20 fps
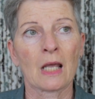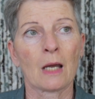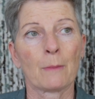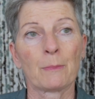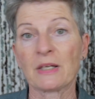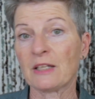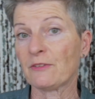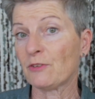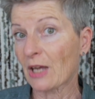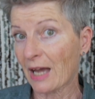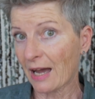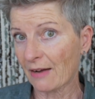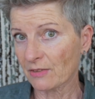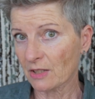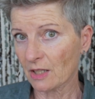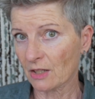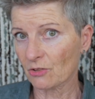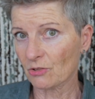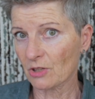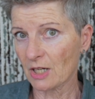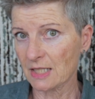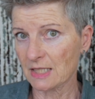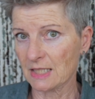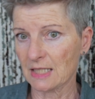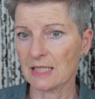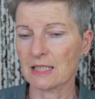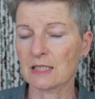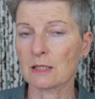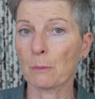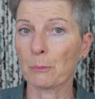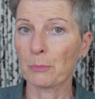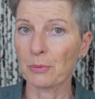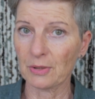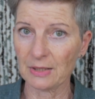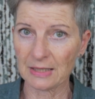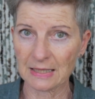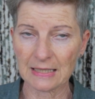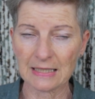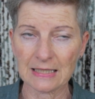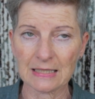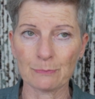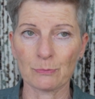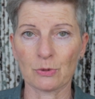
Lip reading: But if you have any other ideas, please